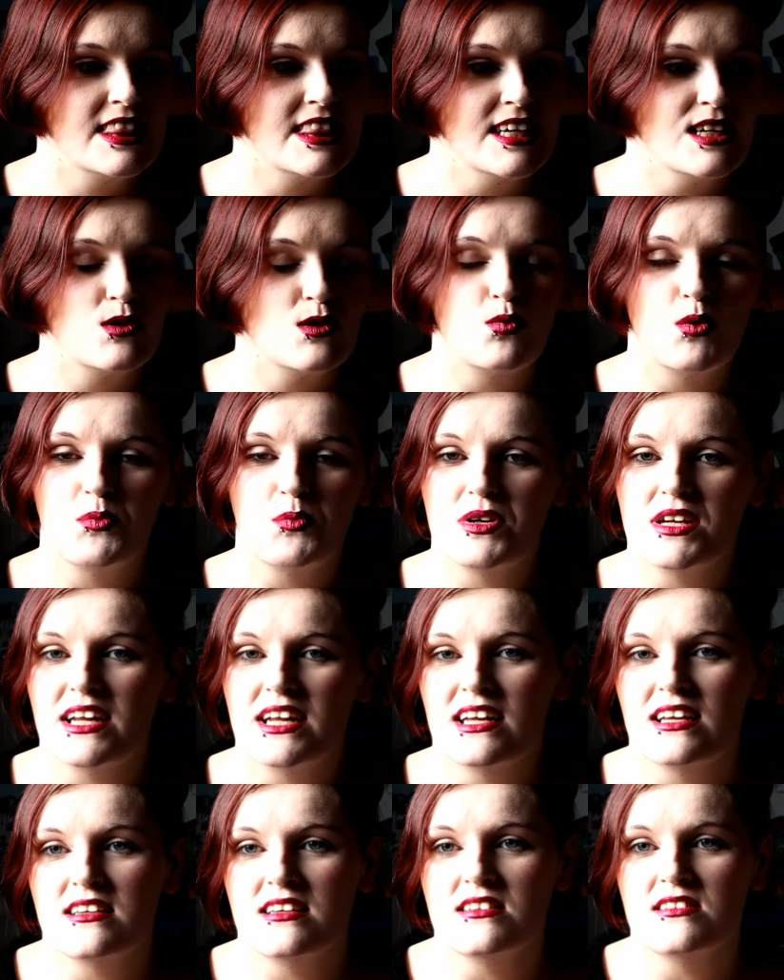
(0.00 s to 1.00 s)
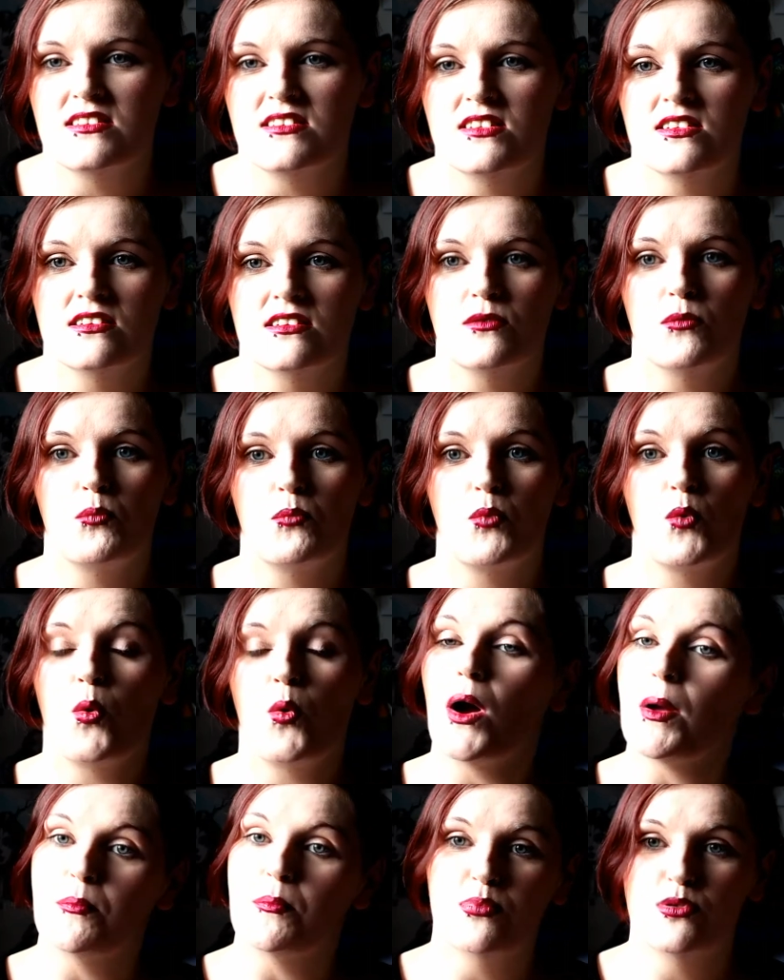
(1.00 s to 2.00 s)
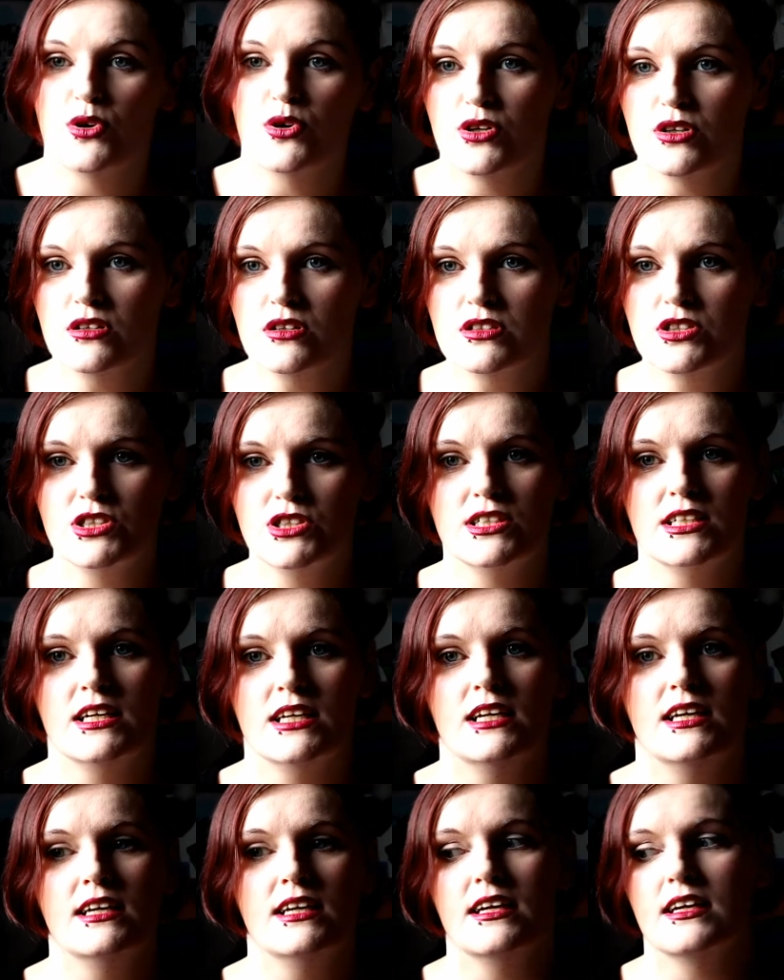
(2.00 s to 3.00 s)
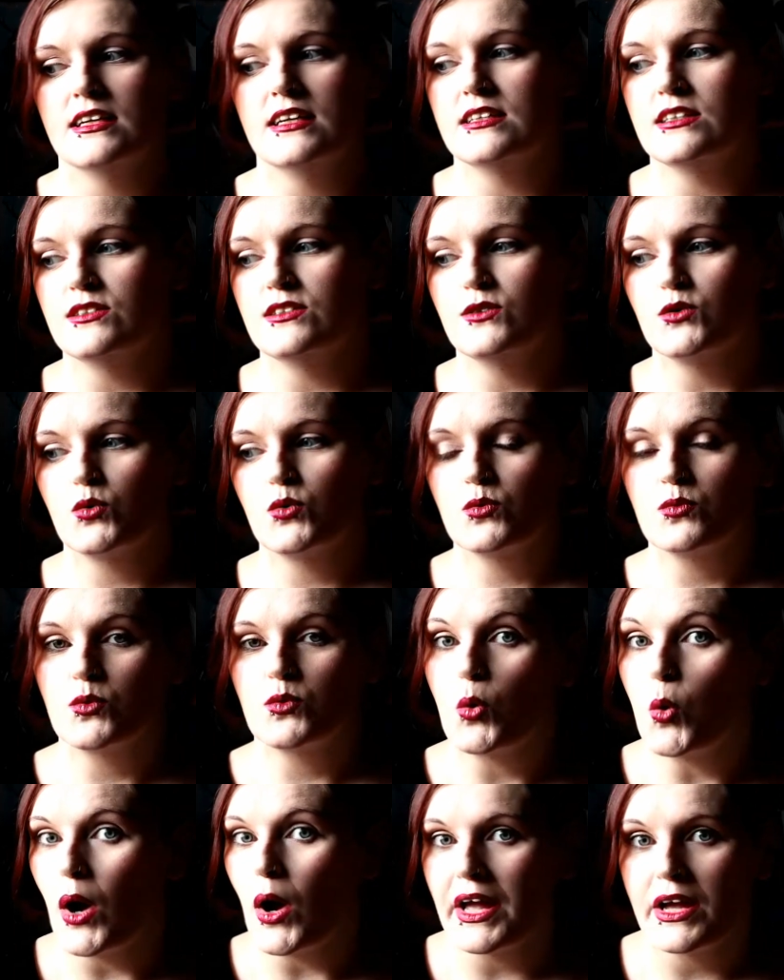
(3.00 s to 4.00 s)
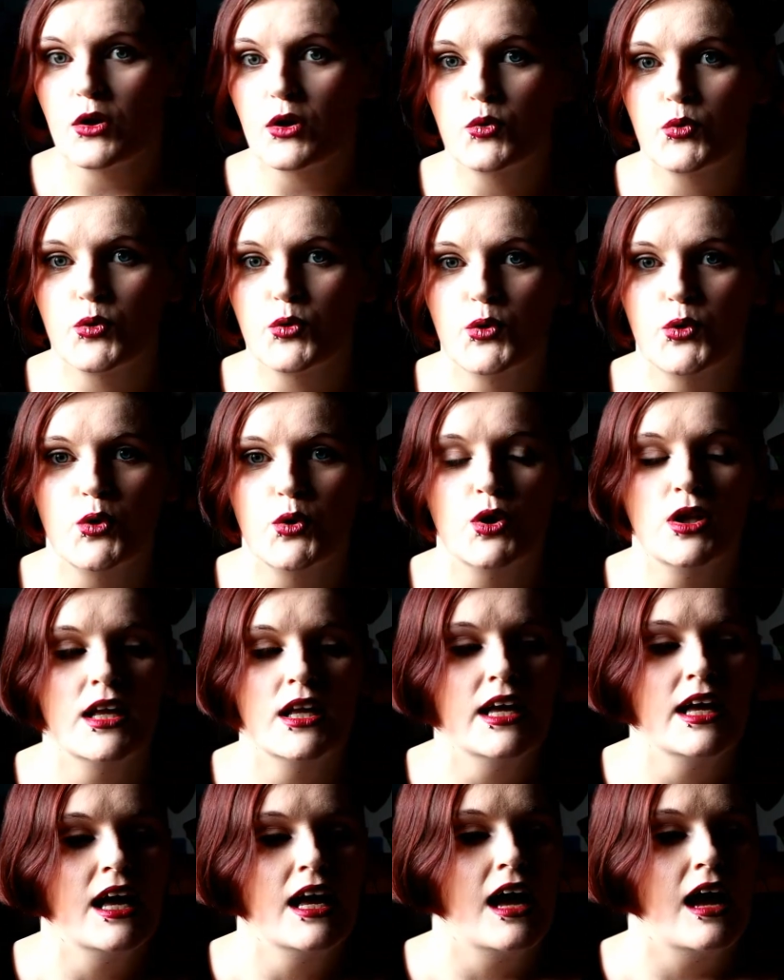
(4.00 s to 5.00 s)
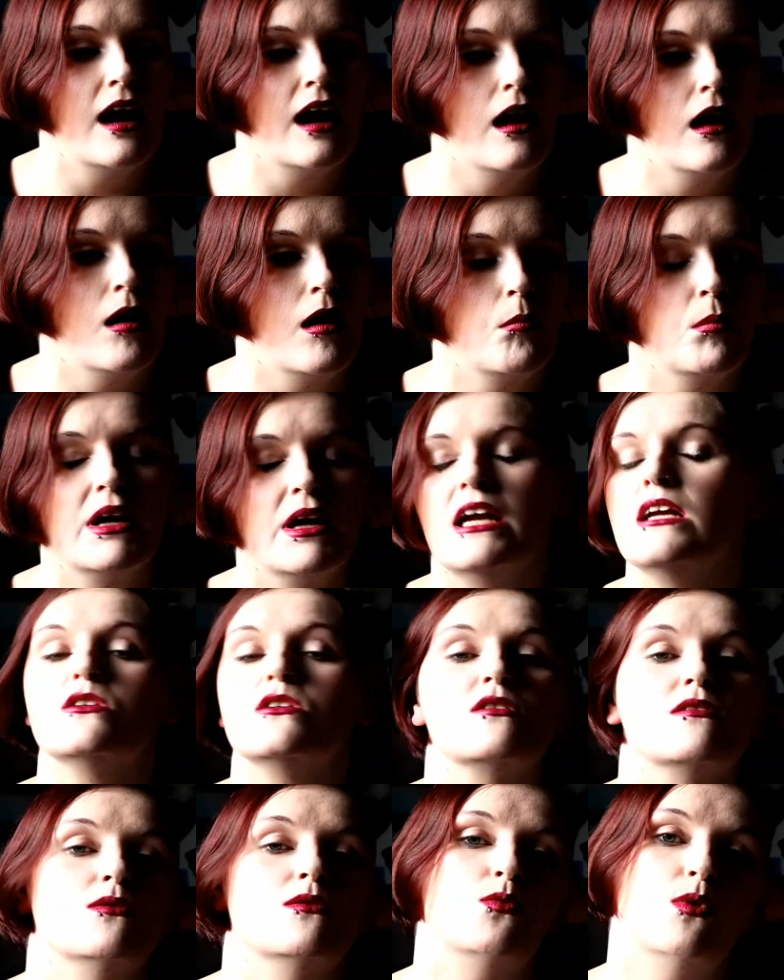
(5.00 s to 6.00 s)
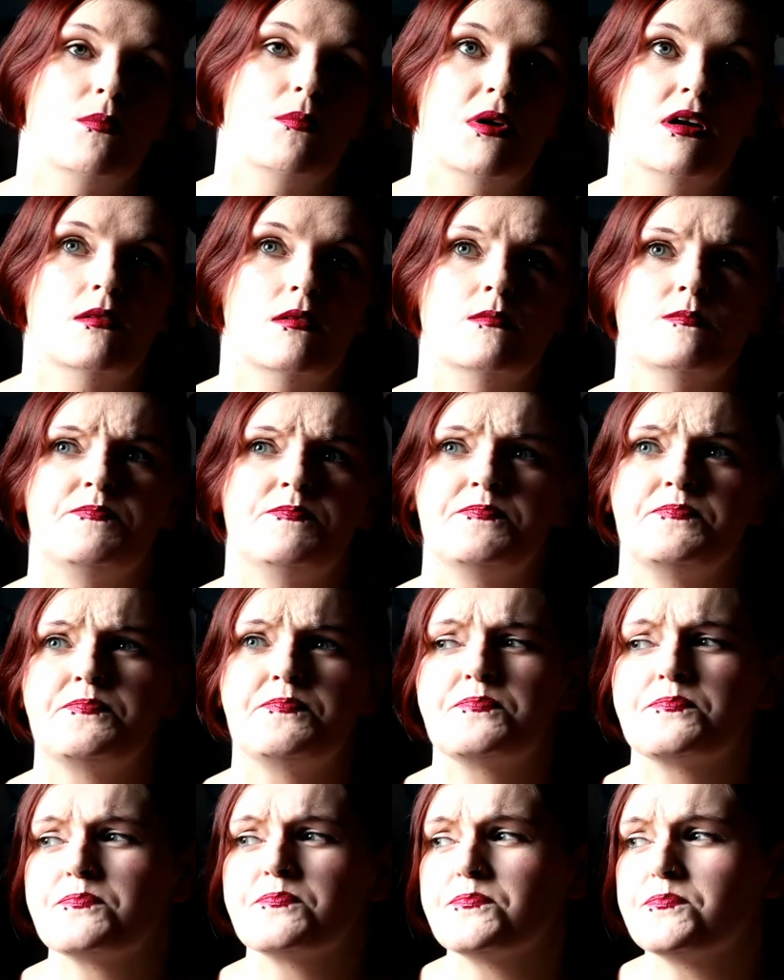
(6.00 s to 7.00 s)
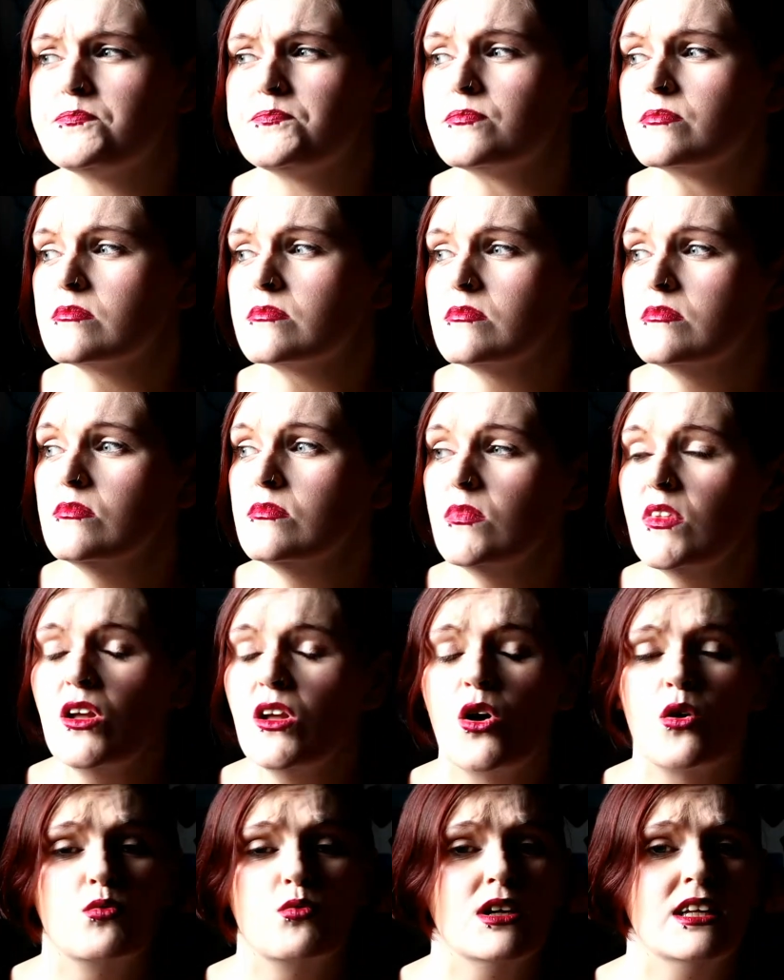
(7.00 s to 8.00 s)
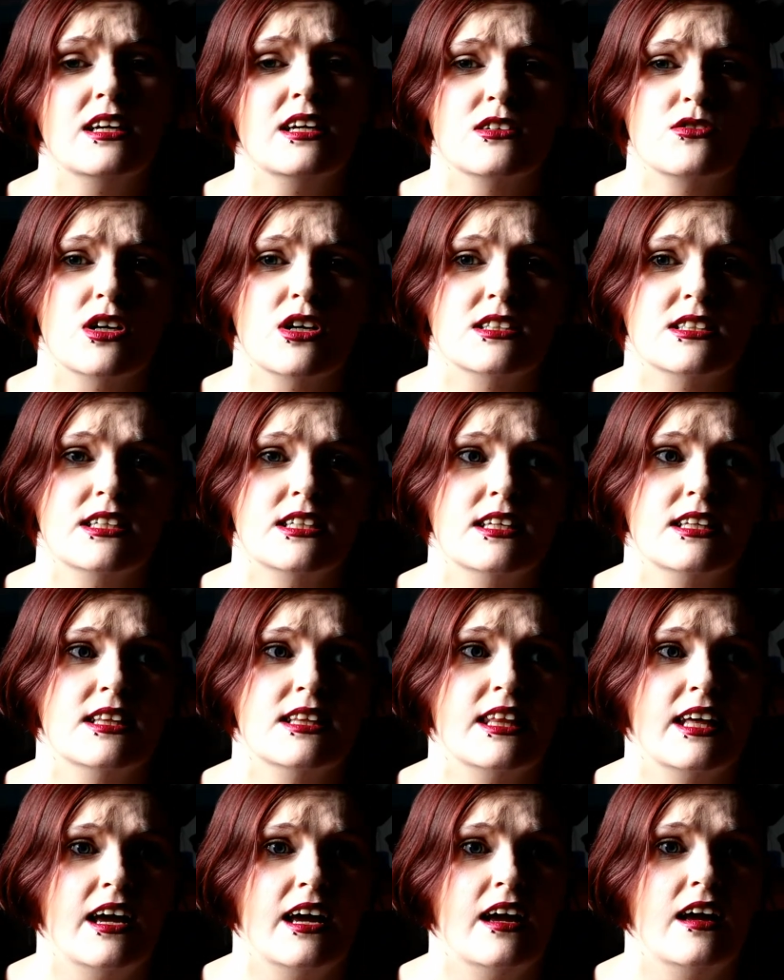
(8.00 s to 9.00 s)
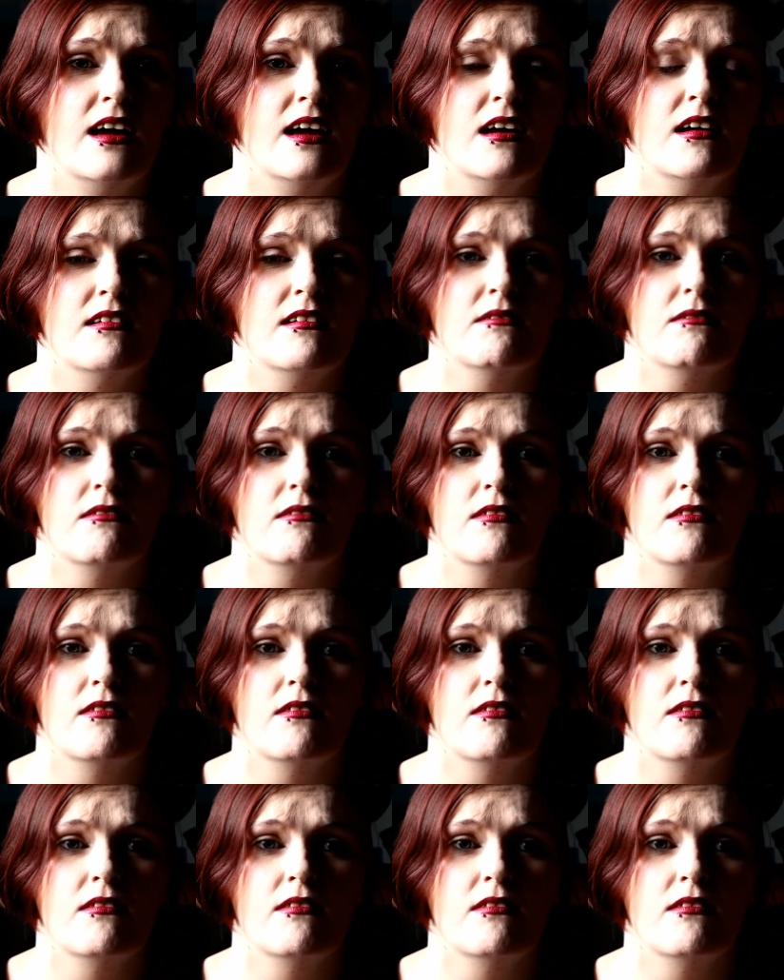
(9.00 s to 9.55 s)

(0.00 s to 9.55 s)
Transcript: this woman is quite brittle she is quite cruel. Um, each of the women are really interesting. They